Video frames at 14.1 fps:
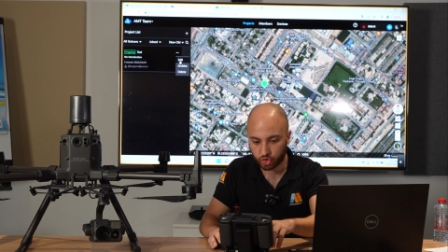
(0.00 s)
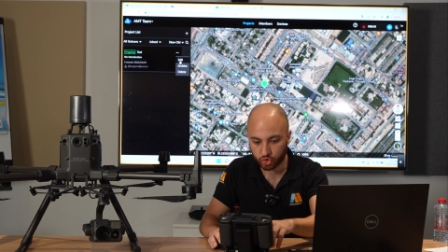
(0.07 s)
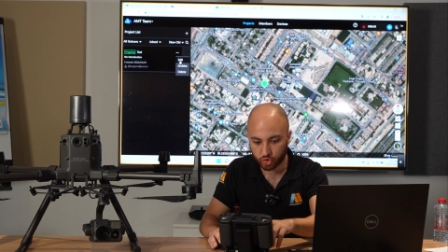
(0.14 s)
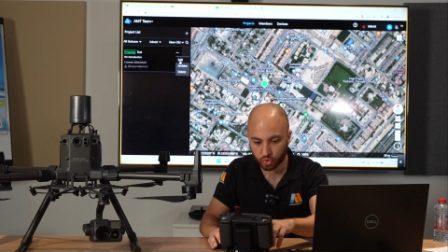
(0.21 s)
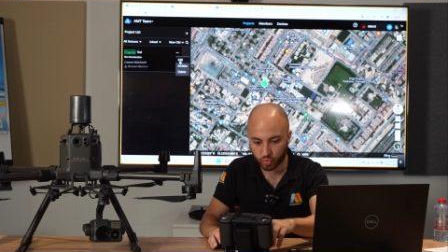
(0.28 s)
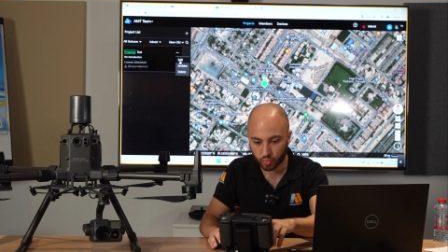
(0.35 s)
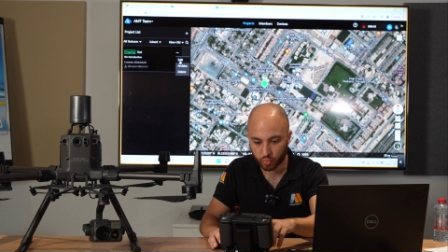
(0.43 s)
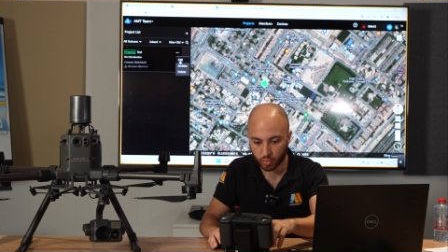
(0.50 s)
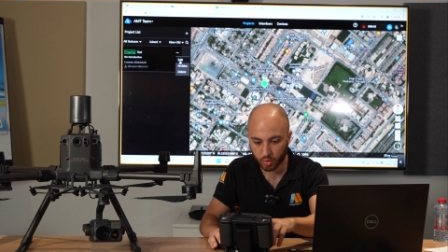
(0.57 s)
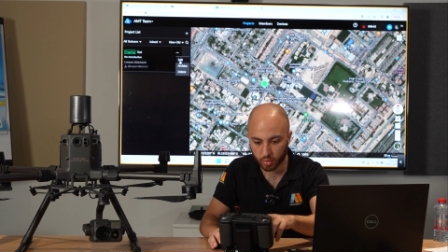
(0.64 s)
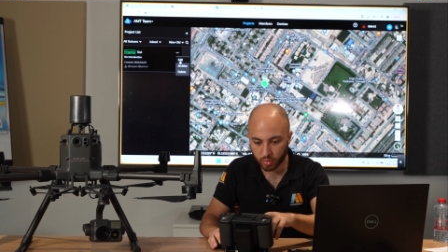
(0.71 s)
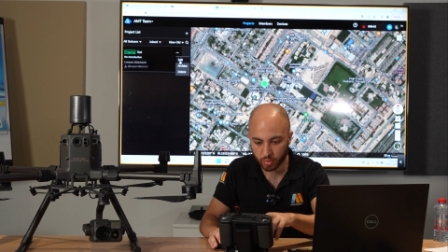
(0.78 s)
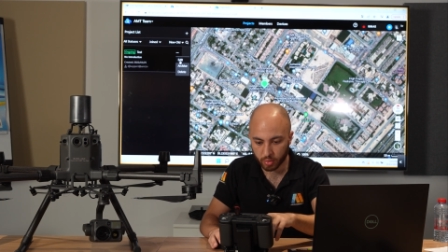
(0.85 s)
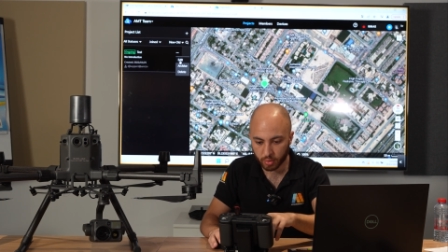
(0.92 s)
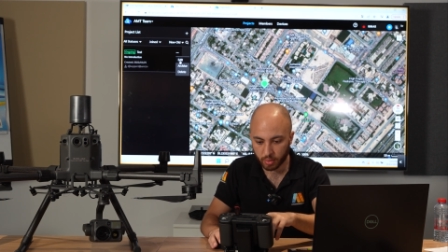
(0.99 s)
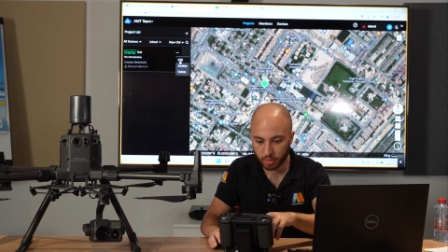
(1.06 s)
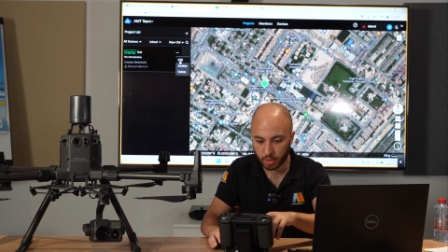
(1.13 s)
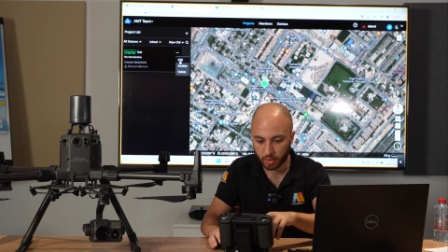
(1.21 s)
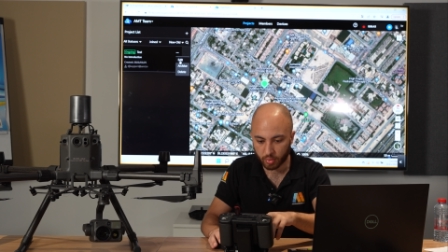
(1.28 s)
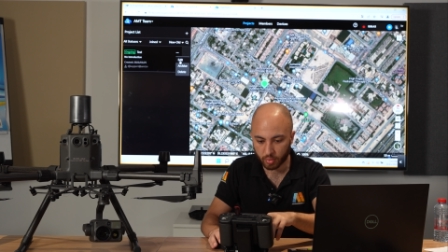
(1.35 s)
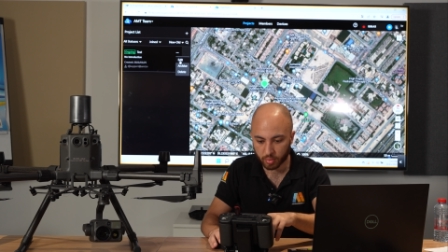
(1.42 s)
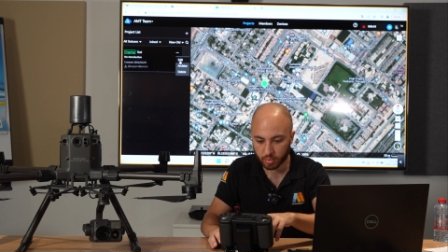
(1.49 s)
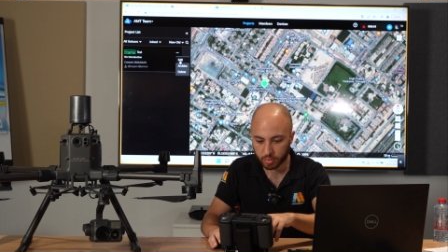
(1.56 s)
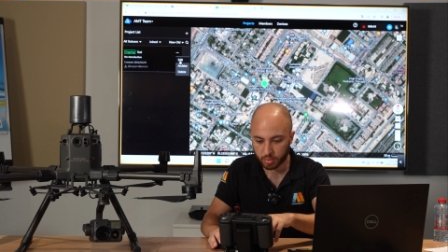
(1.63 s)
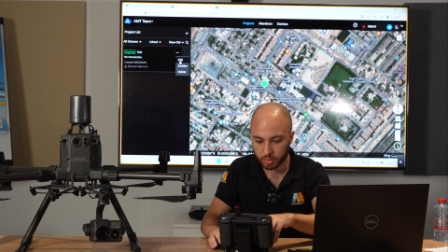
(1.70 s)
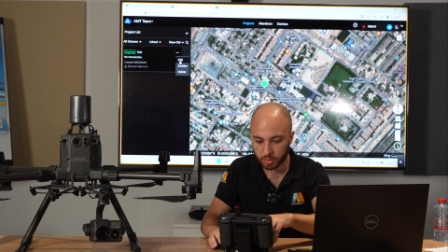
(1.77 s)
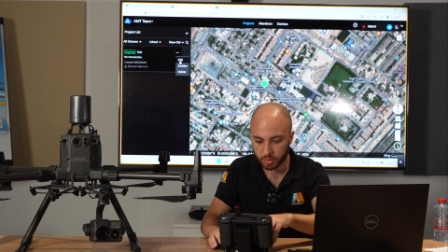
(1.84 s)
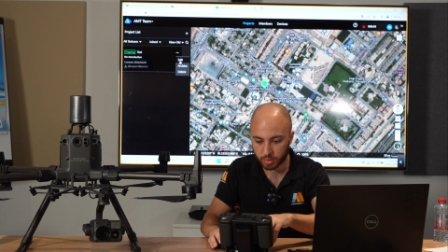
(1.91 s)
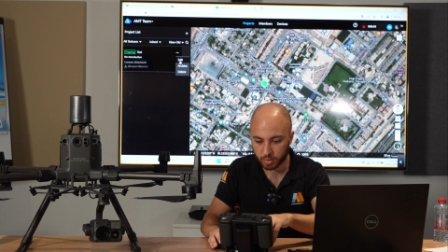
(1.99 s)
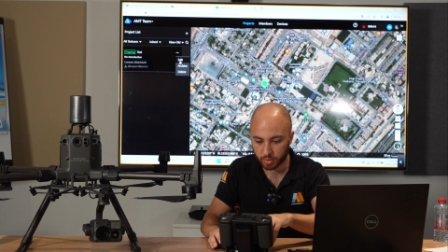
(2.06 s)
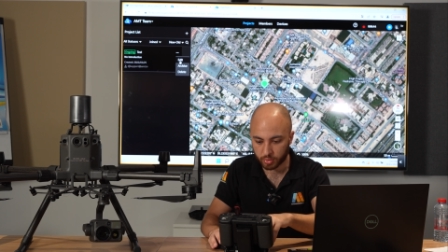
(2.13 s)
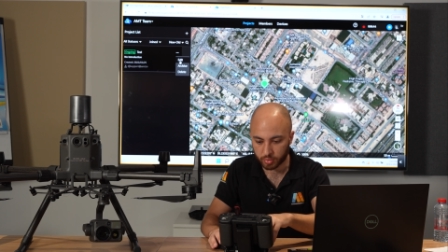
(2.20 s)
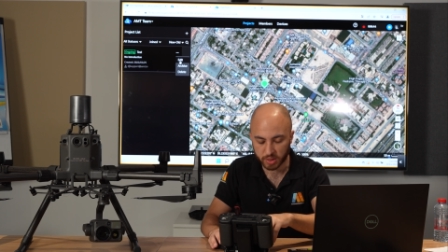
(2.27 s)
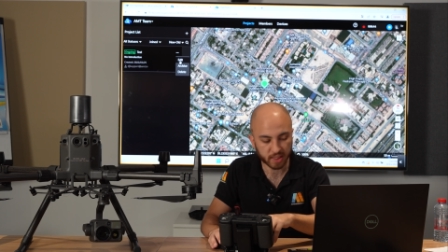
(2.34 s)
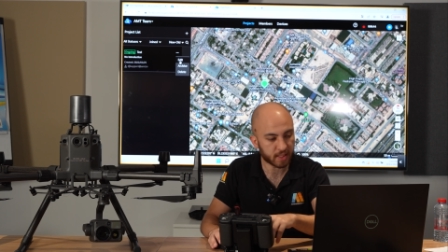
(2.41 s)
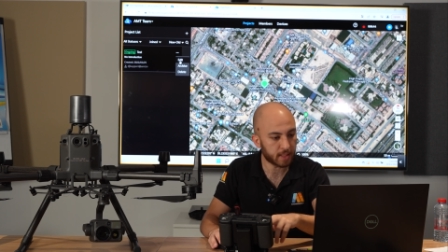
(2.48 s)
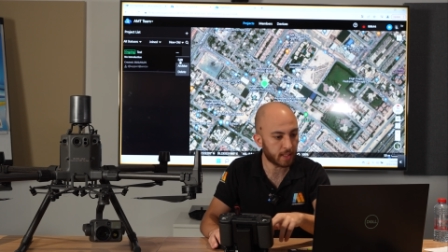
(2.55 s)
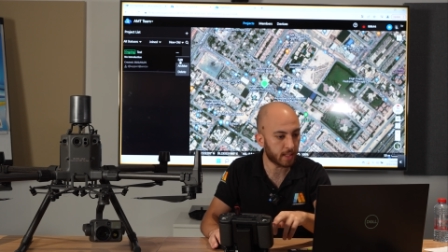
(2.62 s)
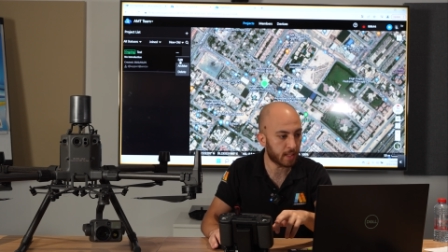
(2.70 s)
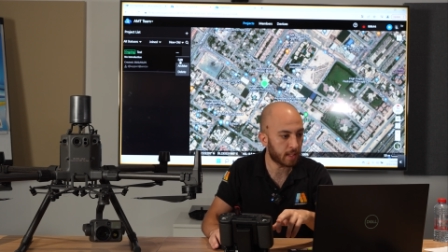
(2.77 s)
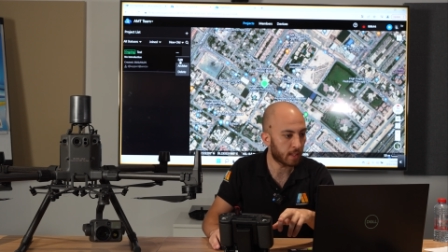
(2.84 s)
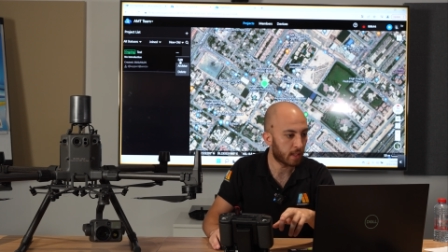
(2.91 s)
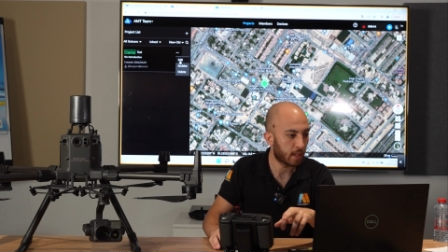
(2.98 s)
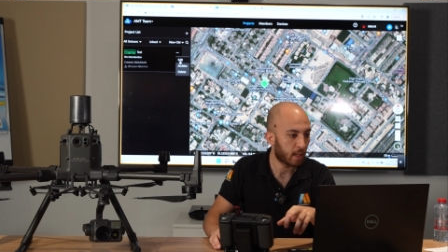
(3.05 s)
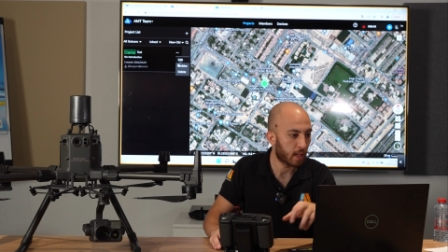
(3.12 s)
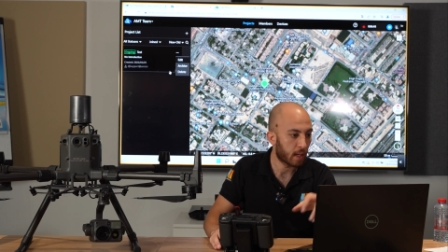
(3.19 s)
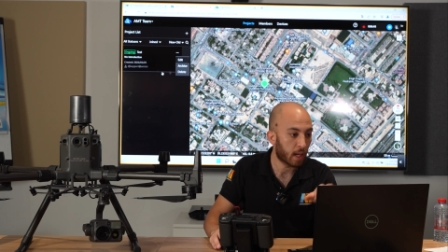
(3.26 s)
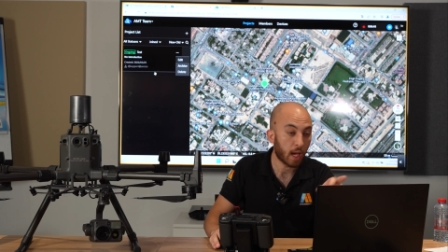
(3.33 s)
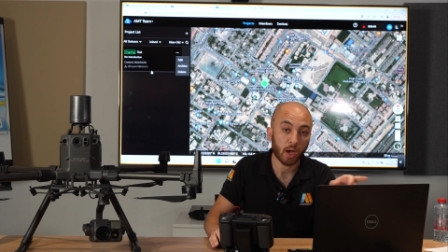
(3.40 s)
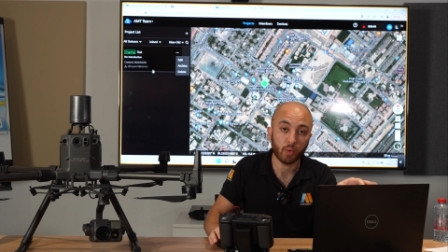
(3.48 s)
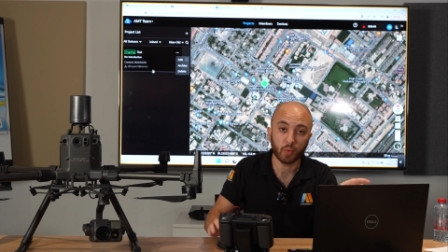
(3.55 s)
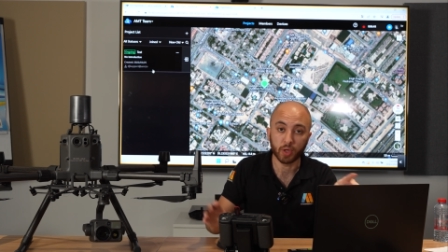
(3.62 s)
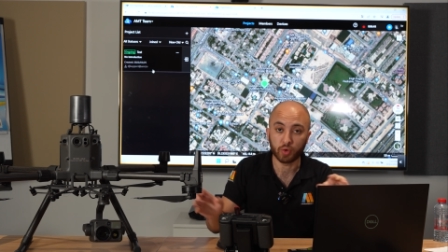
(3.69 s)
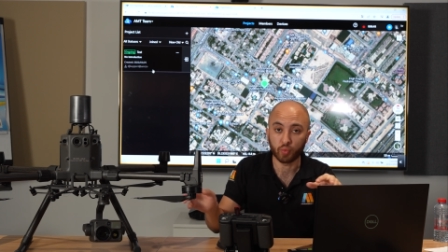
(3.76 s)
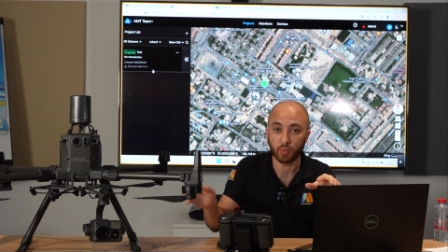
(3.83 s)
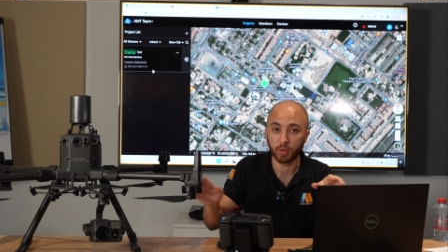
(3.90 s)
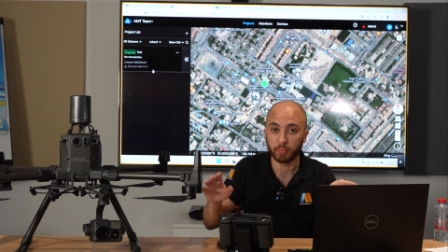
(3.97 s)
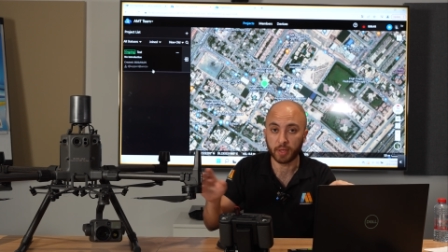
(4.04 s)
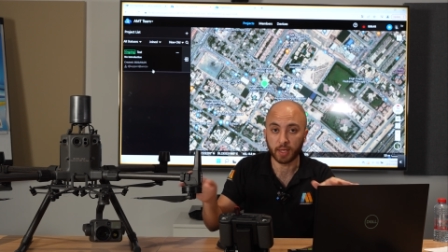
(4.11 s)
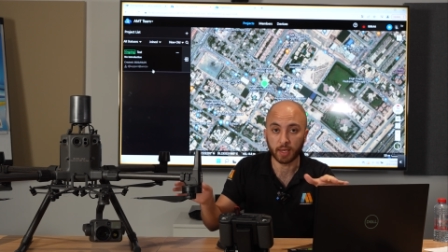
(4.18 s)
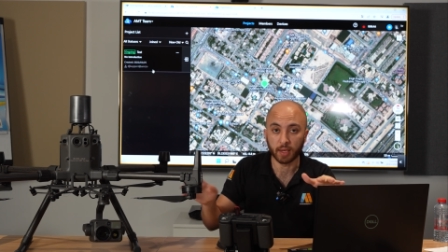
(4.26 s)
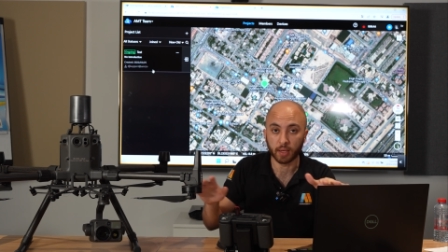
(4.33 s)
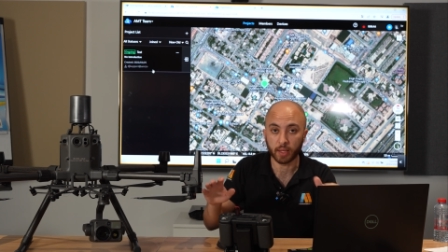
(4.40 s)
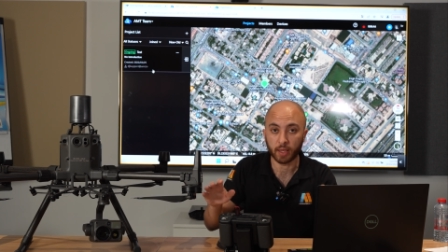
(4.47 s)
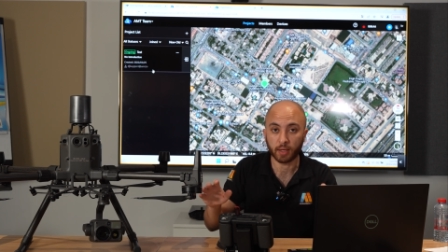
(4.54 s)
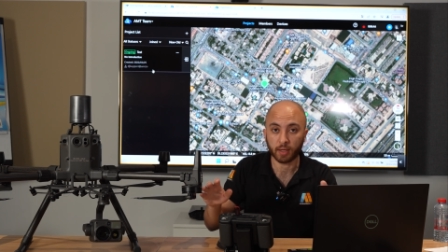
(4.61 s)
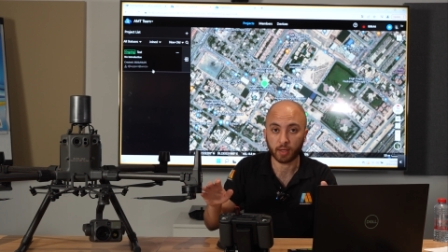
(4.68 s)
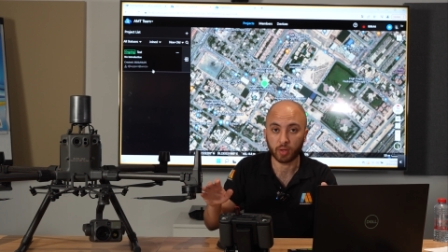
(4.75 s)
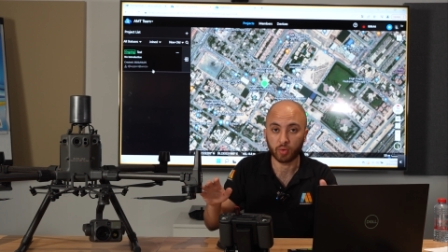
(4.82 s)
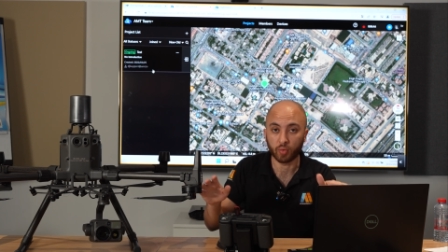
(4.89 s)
drone in order to see how it will be linked